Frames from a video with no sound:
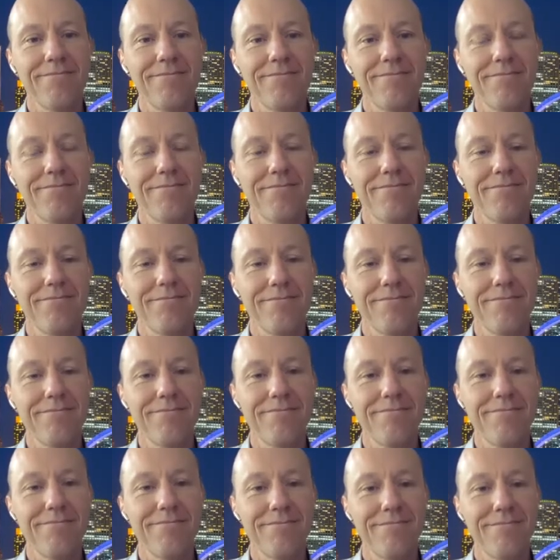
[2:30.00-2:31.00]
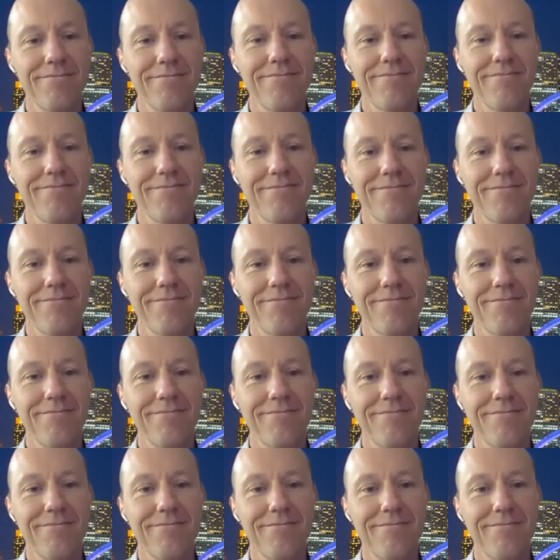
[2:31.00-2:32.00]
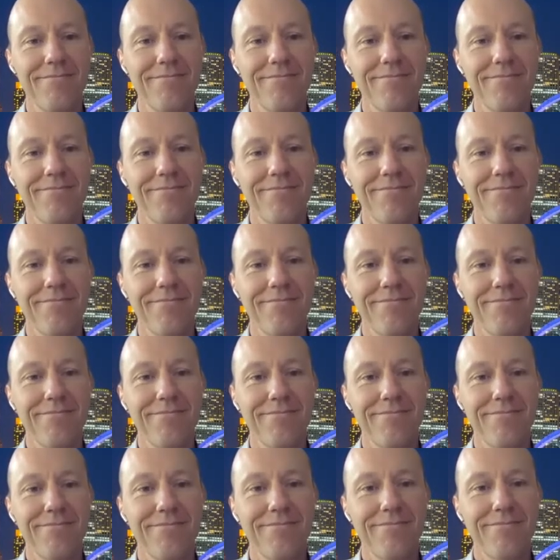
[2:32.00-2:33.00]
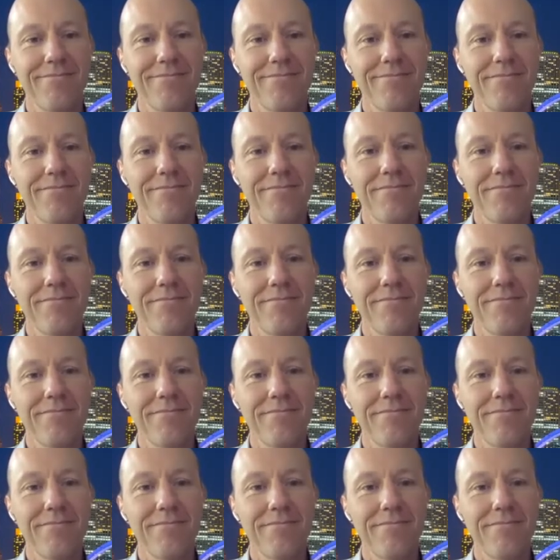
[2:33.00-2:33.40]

The person shown says nothing.